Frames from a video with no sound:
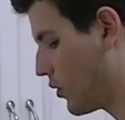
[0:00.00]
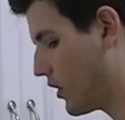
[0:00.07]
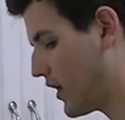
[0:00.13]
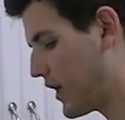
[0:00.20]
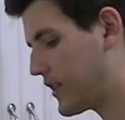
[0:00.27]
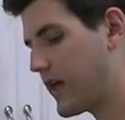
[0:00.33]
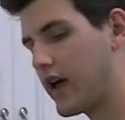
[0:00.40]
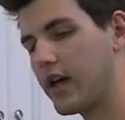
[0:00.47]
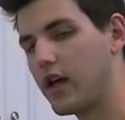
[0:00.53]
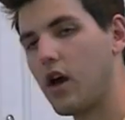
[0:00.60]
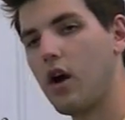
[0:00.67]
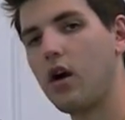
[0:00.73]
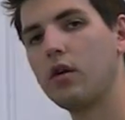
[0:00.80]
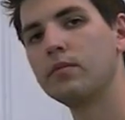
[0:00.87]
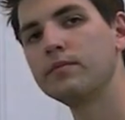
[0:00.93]
We'll let that
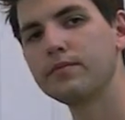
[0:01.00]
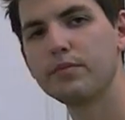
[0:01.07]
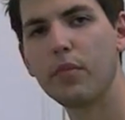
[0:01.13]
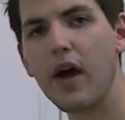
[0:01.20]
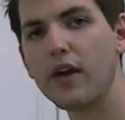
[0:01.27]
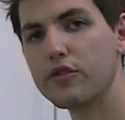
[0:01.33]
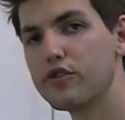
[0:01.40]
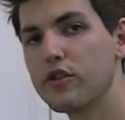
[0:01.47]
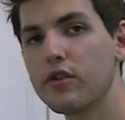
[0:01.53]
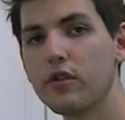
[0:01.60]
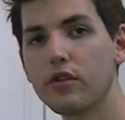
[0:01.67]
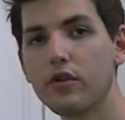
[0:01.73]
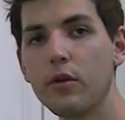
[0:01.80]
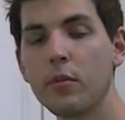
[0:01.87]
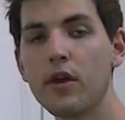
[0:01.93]
go about 2 to
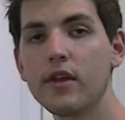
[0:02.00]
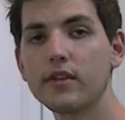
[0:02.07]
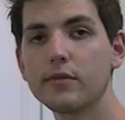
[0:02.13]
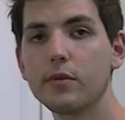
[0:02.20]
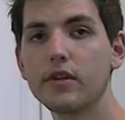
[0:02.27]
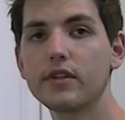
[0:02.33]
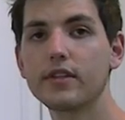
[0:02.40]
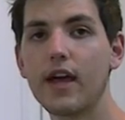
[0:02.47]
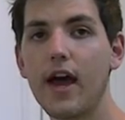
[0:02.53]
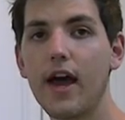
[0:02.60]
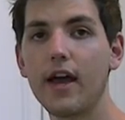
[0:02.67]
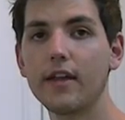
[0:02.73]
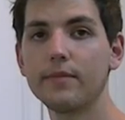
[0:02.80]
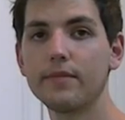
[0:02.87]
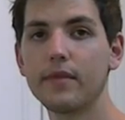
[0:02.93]
3 minutes per
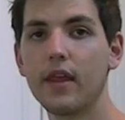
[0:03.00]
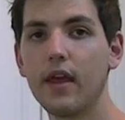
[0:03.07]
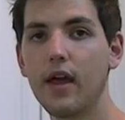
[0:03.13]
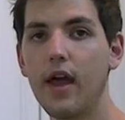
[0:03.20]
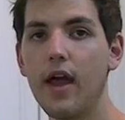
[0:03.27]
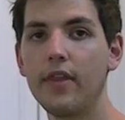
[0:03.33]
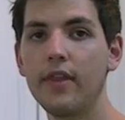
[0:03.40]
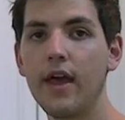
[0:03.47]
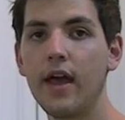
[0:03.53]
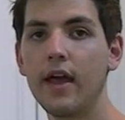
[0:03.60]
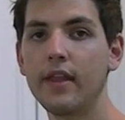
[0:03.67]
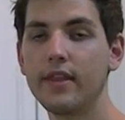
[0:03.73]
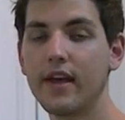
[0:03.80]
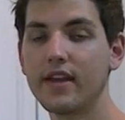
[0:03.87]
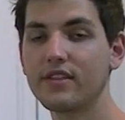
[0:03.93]
side, and
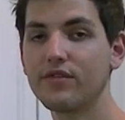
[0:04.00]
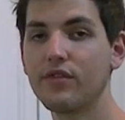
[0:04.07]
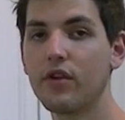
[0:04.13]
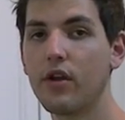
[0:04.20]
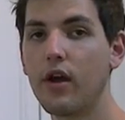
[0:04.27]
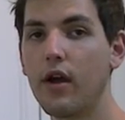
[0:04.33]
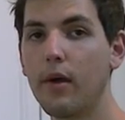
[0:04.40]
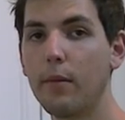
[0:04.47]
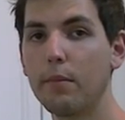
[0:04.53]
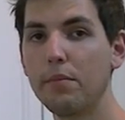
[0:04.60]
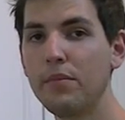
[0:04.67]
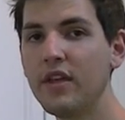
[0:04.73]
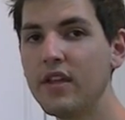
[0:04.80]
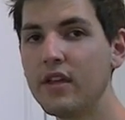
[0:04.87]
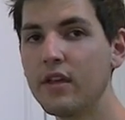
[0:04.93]
then that's for a
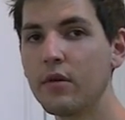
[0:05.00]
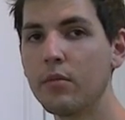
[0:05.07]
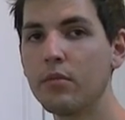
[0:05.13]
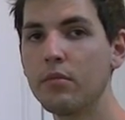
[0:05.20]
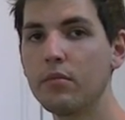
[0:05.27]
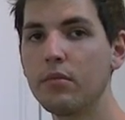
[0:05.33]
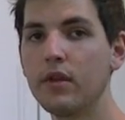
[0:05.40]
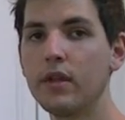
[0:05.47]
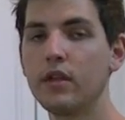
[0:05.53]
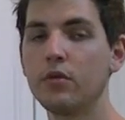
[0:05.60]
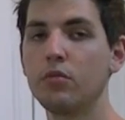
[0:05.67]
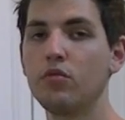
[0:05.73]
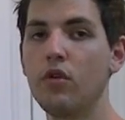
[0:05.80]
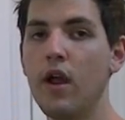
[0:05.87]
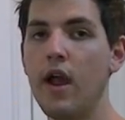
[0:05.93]
medium
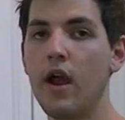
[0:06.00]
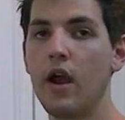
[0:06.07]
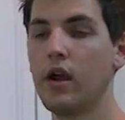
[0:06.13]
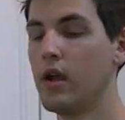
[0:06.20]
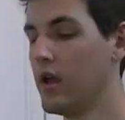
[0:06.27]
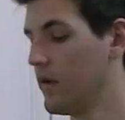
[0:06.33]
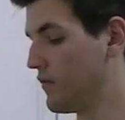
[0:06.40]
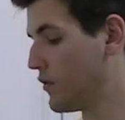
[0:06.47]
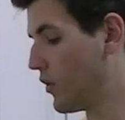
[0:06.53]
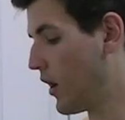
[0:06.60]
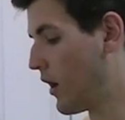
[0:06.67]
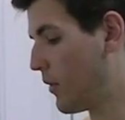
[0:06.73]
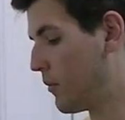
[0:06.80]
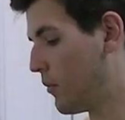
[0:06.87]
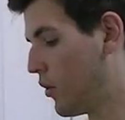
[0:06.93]
rare. If you
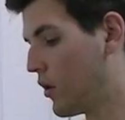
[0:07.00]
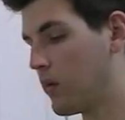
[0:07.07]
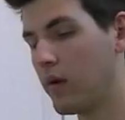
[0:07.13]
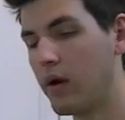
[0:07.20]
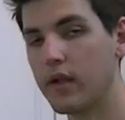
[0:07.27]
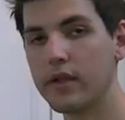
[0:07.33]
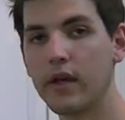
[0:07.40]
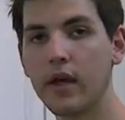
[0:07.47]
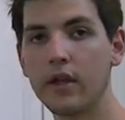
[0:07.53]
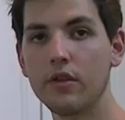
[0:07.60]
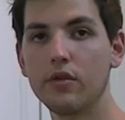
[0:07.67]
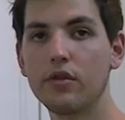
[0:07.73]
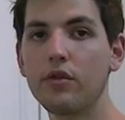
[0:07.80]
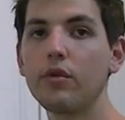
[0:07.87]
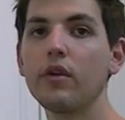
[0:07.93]
want it more well done,
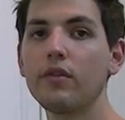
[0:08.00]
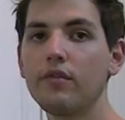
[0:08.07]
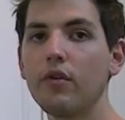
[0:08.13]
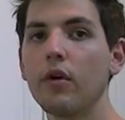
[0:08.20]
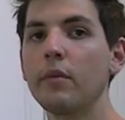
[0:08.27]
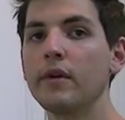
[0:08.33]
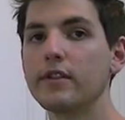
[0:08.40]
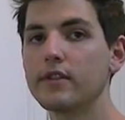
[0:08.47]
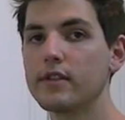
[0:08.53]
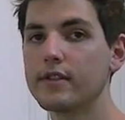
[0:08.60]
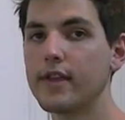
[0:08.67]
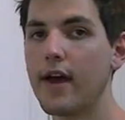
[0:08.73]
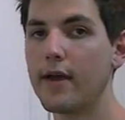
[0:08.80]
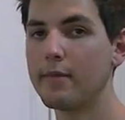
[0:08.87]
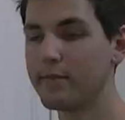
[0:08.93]
do 3 to 4 minutes
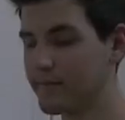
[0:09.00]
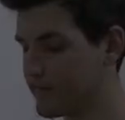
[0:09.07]
per side.